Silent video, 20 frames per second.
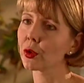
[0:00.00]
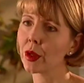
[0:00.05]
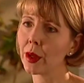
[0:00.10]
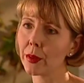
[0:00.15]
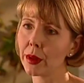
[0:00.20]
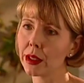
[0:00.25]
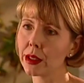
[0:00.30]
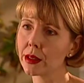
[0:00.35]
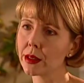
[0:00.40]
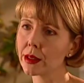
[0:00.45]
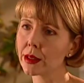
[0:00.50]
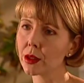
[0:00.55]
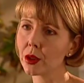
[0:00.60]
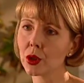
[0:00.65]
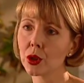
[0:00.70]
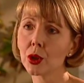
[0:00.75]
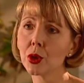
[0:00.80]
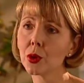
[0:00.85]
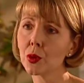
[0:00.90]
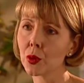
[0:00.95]
remedies that
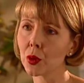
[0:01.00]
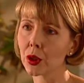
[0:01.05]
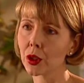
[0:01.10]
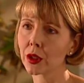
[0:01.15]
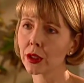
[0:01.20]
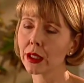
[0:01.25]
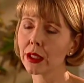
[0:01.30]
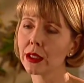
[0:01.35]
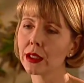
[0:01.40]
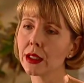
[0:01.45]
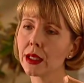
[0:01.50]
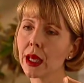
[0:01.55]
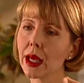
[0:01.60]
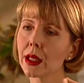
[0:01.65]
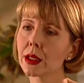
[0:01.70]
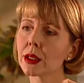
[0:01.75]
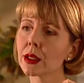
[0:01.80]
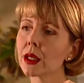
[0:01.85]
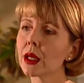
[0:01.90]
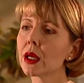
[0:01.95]
do work, and
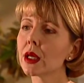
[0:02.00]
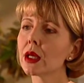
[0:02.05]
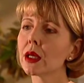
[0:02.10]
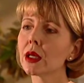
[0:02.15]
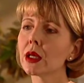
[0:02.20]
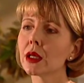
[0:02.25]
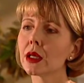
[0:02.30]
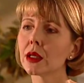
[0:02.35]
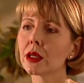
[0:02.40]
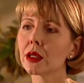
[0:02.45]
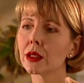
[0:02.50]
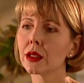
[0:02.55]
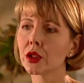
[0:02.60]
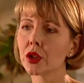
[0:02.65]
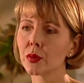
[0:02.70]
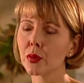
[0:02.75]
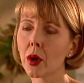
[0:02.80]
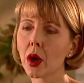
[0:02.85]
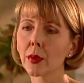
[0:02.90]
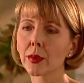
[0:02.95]
yet the
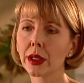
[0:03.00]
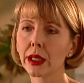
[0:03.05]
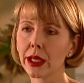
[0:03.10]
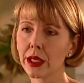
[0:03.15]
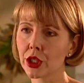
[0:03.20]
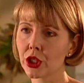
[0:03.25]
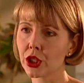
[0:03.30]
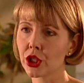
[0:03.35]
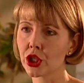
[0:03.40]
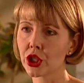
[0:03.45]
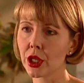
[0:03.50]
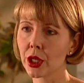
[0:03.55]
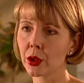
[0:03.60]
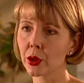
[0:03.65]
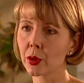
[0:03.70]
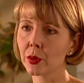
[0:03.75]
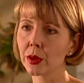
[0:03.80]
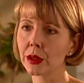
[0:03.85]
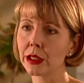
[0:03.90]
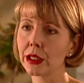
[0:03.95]
population in
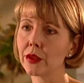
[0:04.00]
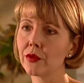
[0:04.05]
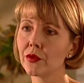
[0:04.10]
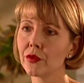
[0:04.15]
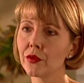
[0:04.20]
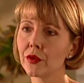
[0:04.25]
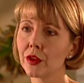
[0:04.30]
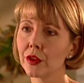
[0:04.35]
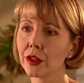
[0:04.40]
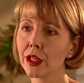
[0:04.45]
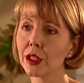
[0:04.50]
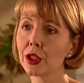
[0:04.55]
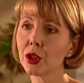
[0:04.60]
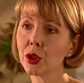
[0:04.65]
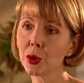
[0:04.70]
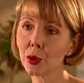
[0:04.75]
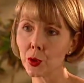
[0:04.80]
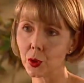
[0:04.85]
general believe that they do